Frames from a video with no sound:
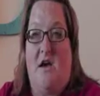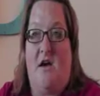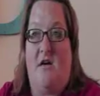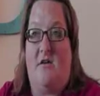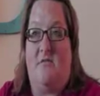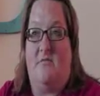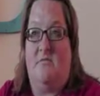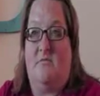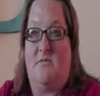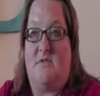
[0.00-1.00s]

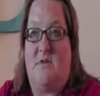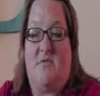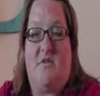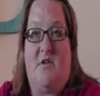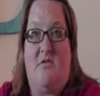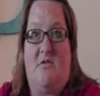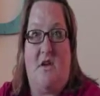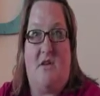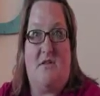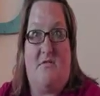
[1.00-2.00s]
something that you
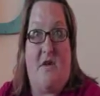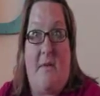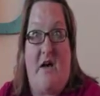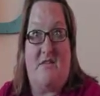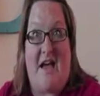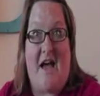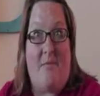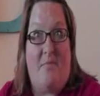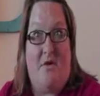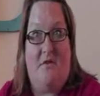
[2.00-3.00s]
think is about to
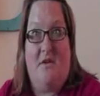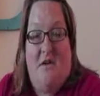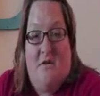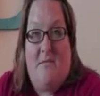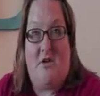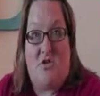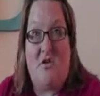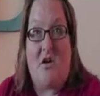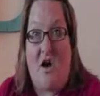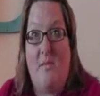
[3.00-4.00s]
happen, make sure
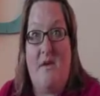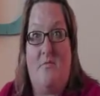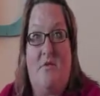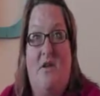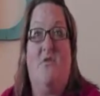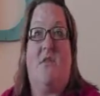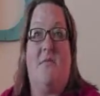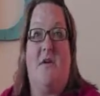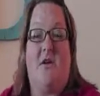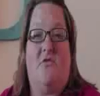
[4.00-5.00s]
and comment below and let
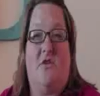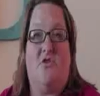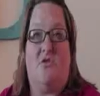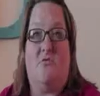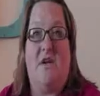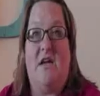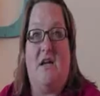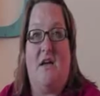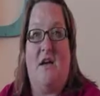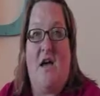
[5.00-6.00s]
me know that you're
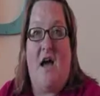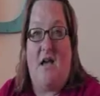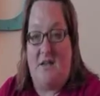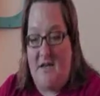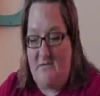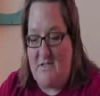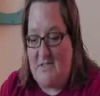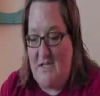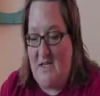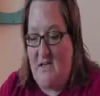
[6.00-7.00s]
reading. I'd love to
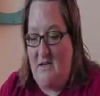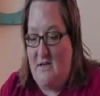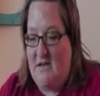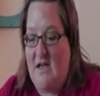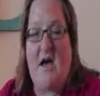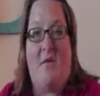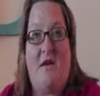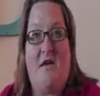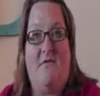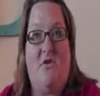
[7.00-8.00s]
see how
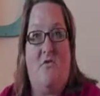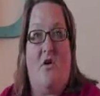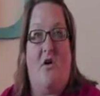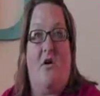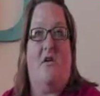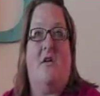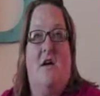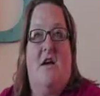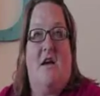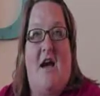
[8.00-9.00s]
many of you are
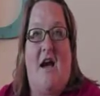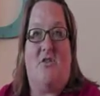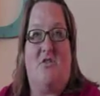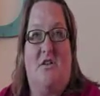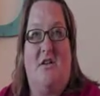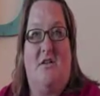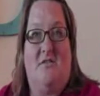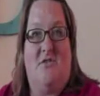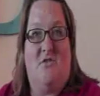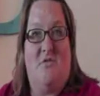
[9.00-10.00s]
actually
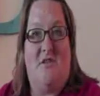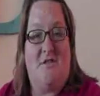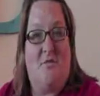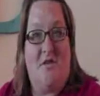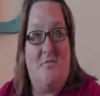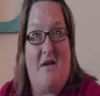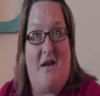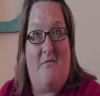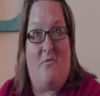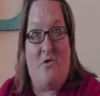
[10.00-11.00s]
doing this with me.
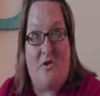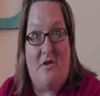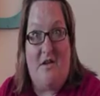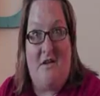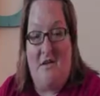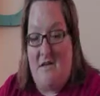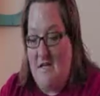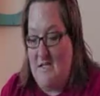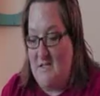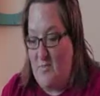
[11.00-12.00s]
I'm really
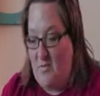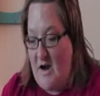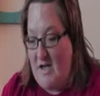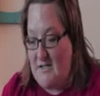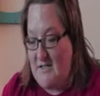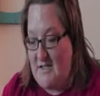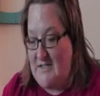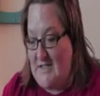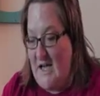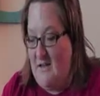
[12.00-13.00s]
surprised and
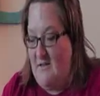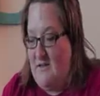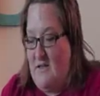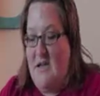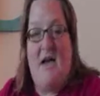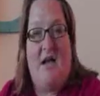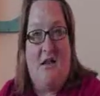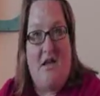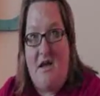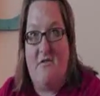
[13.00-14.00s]
excited. And I
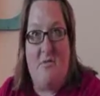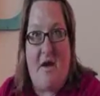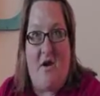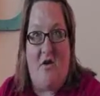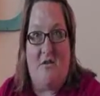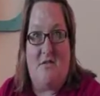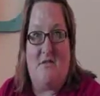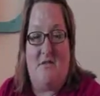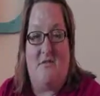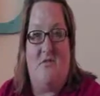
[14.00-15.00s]
love the
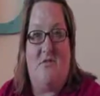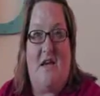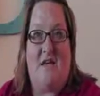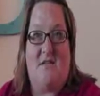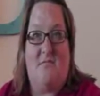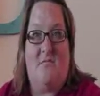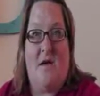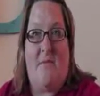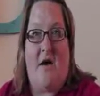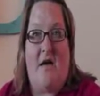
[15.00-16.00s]
parents' enthusiasm
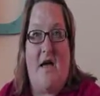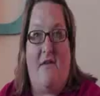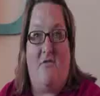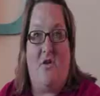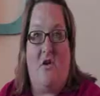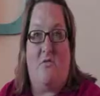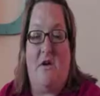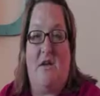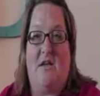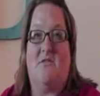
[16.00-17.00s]
about having y'all
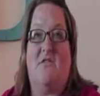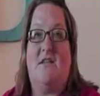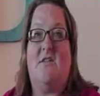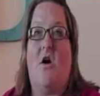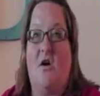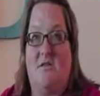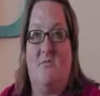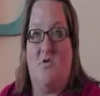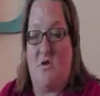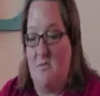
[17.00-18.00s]
reading. So that's
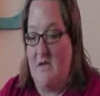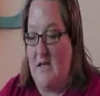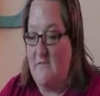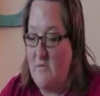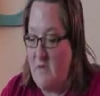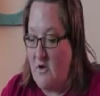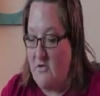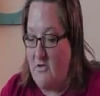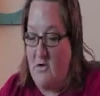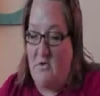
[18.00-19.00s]
awesome. You're going to be even better
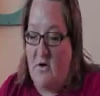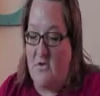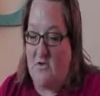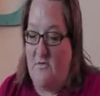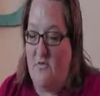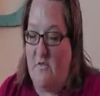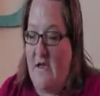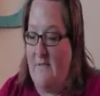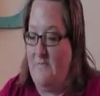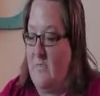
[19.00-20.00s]
third graders for
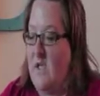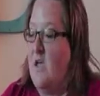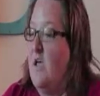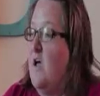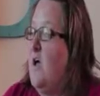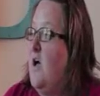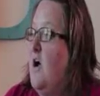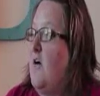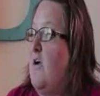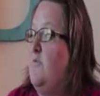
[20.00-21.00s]
that.
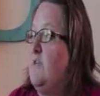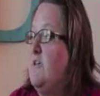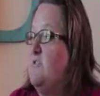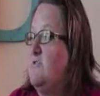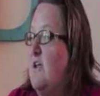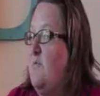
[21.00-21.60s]
All right, well, yesterday